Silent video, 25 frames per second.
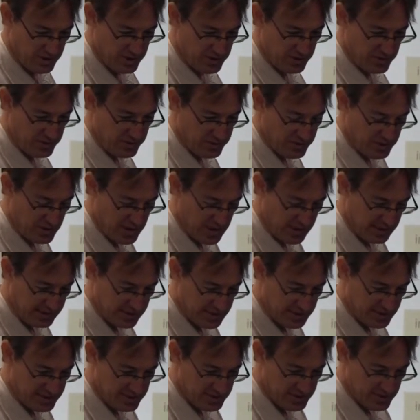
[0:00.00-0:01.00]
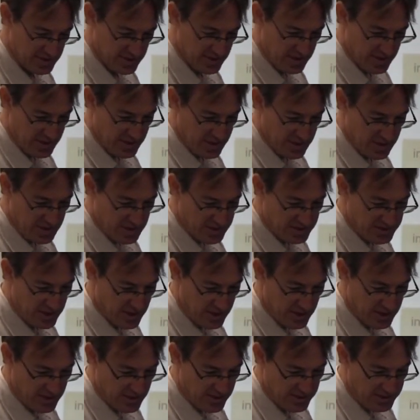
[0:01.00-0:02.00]
you can use it like this.
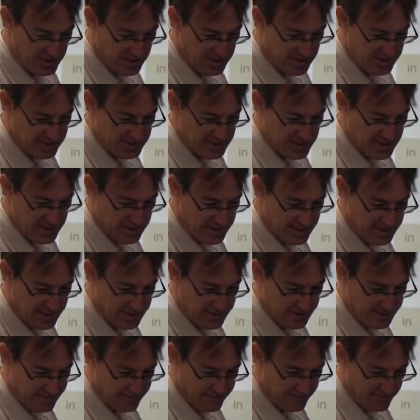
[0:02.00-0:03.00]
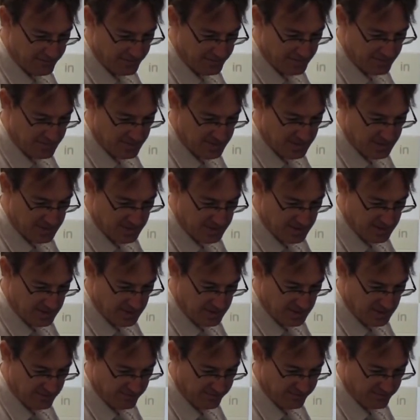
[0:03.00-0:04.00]
So these are
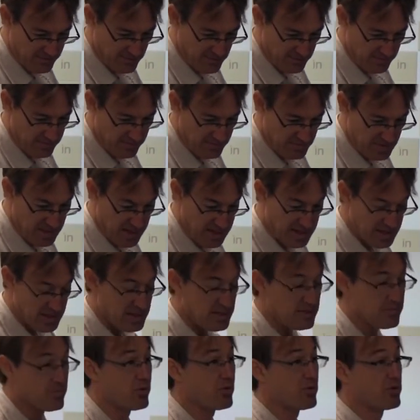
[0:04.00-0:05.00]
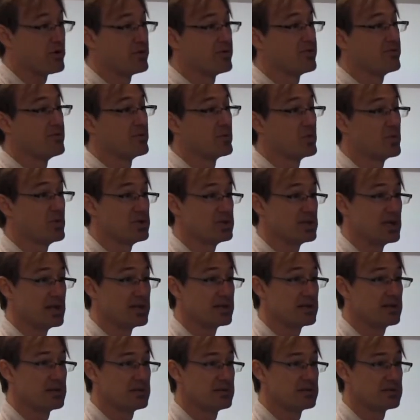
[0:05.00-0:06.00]
from data imported from
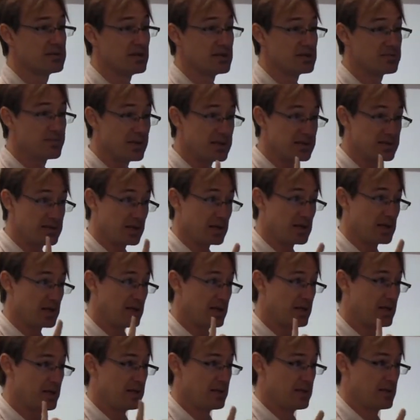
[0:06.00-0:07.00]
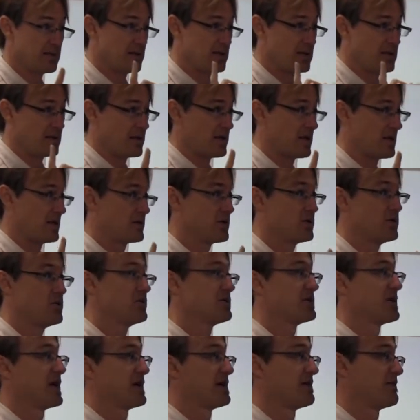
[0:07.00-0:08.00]
Quizlet. So it's basically a
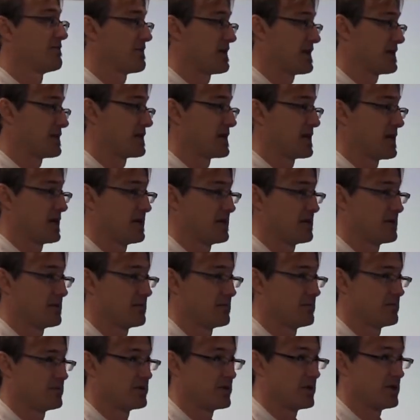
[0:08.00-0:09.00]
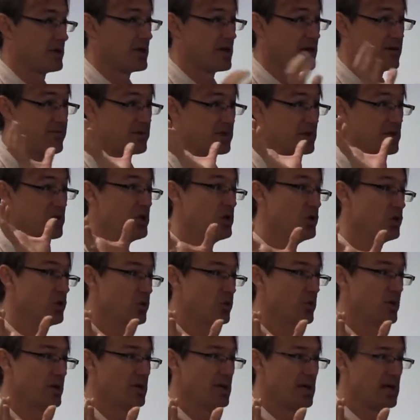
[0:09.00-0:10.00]
two-sided flashcard. So you have the
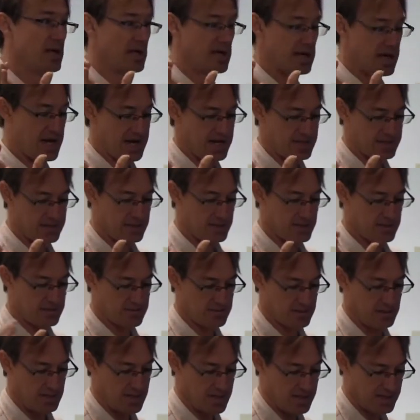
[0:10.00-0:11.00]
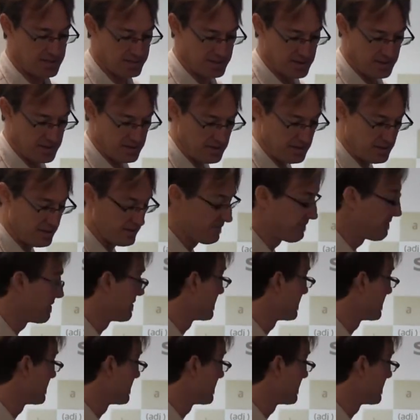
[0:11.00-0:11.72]
cue and the answer. Okay, so in the